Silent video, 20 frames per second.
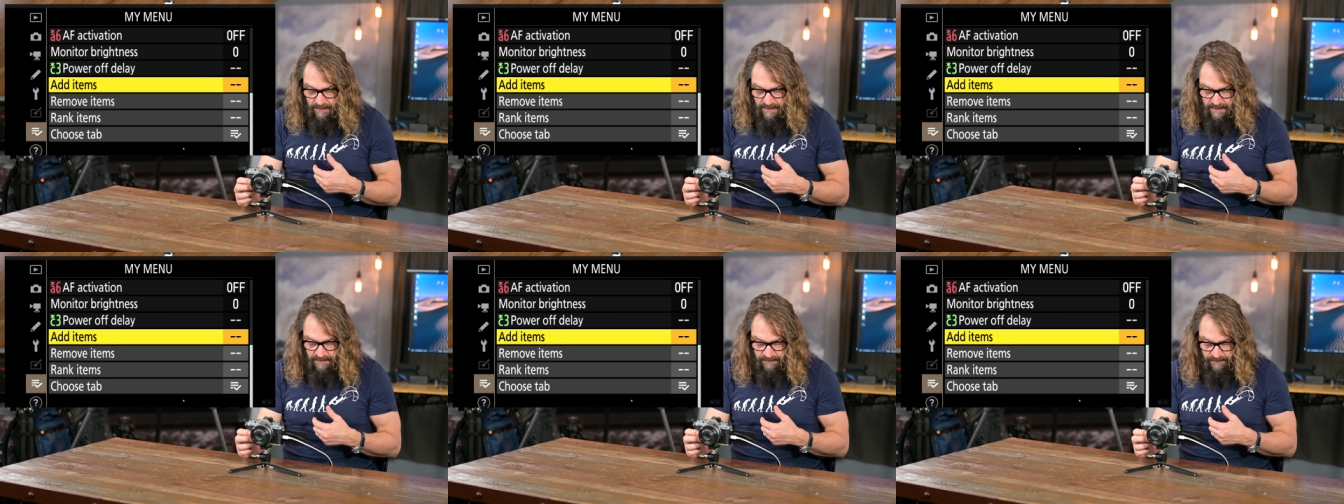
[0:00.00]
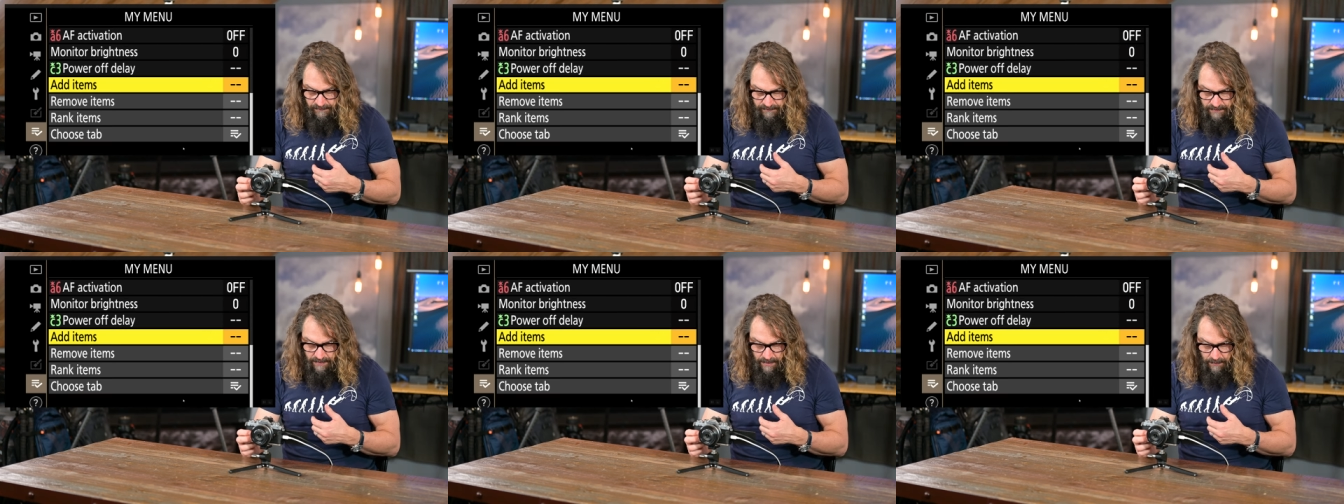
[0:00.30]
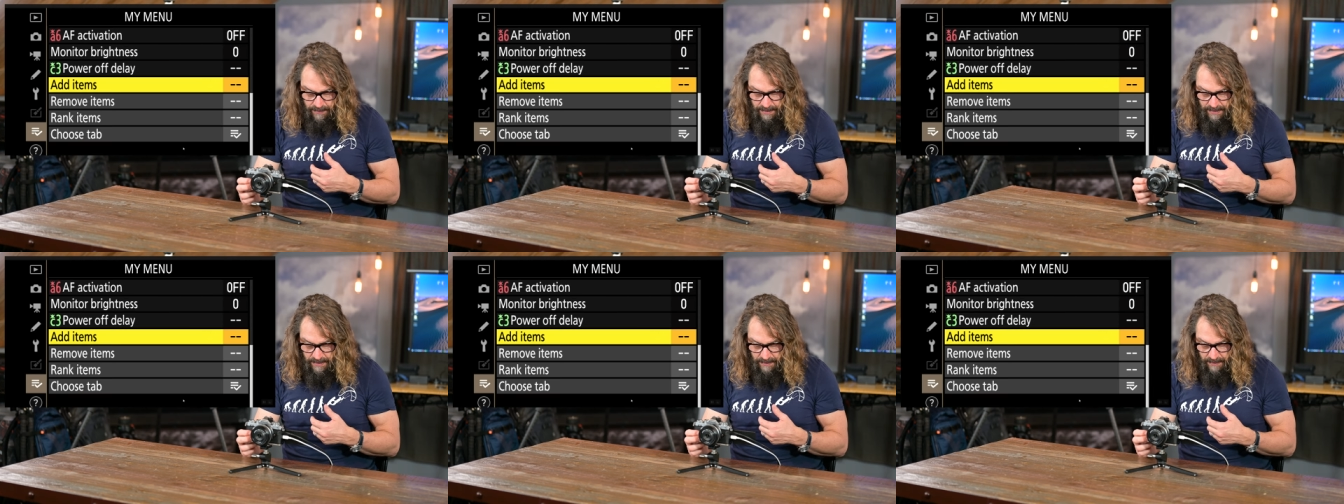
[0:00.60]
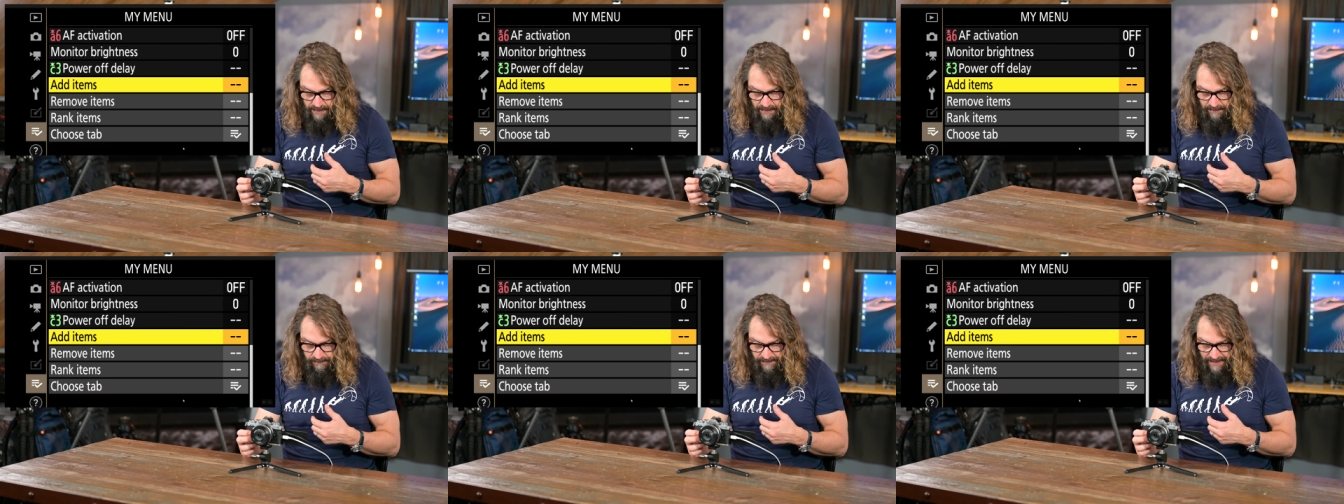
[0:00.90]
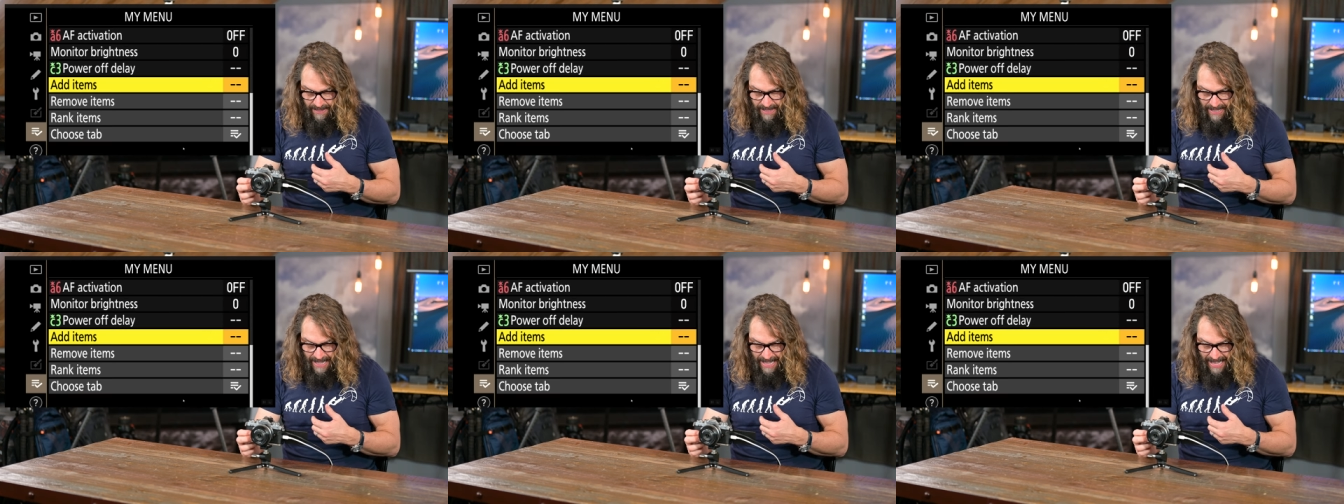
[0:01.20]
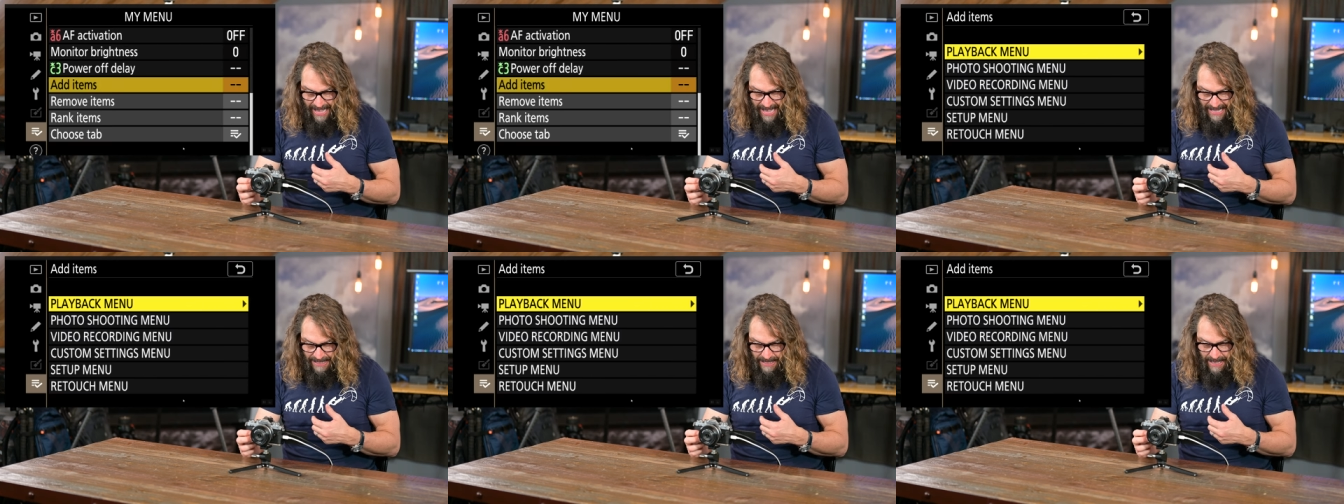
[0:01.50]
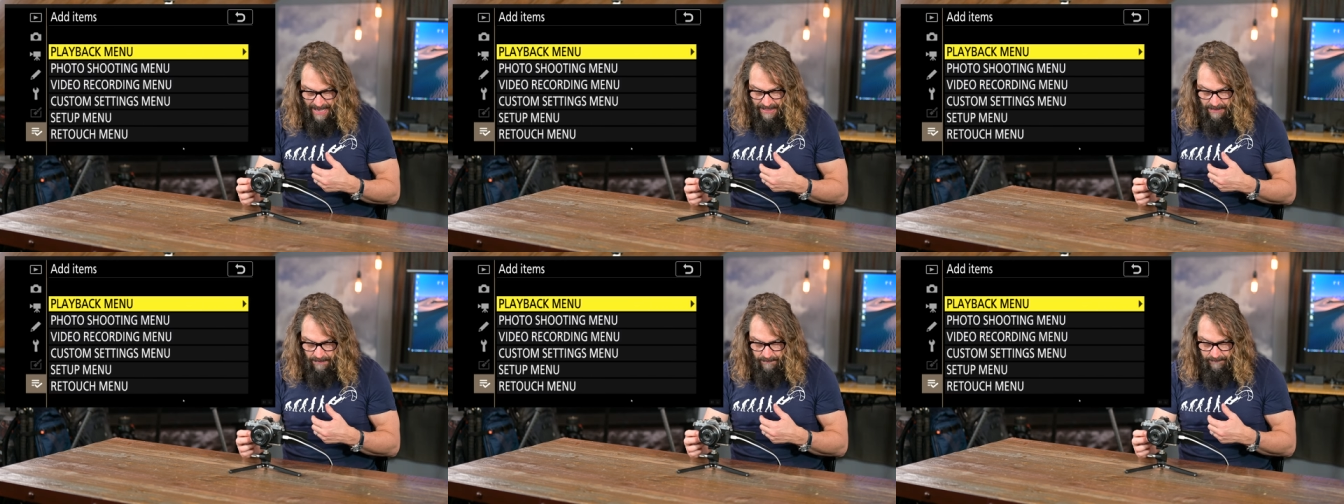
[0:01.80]
you just go in here and you say add
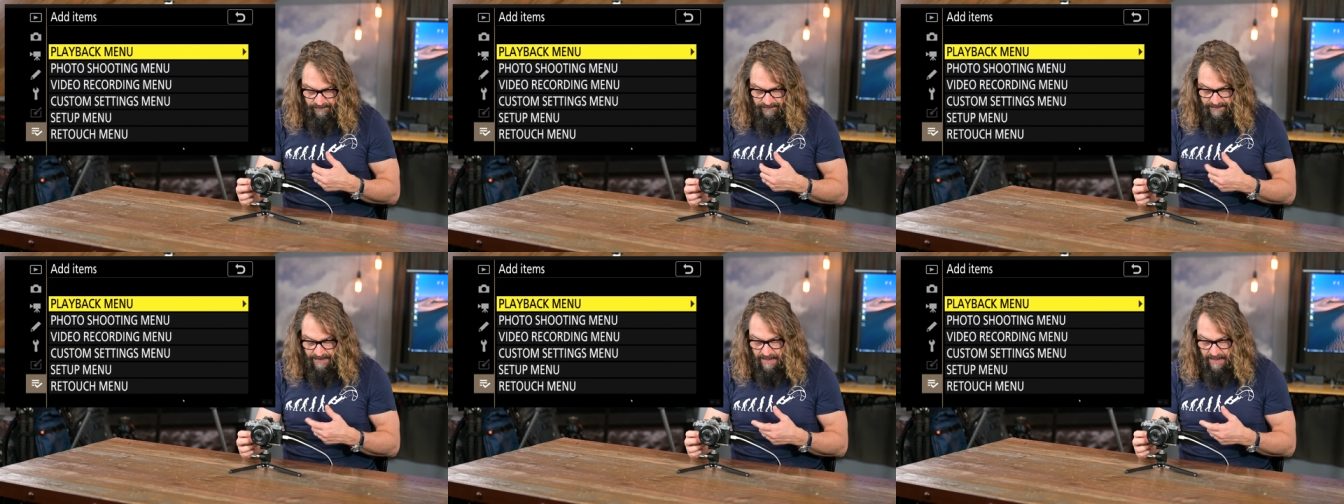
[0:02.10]
items